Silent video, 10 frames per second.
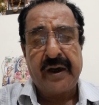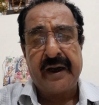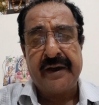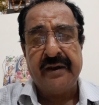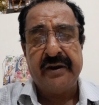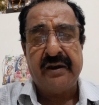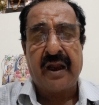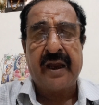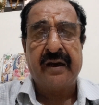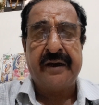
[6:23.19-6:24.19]
adding the
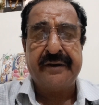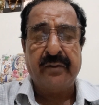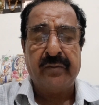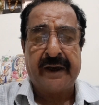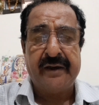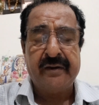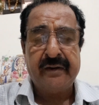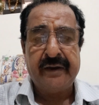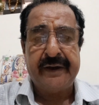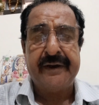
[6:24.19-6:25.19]
lag item like
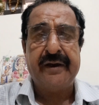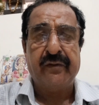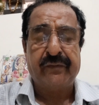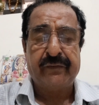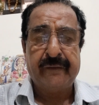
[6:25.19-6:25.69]
ADF.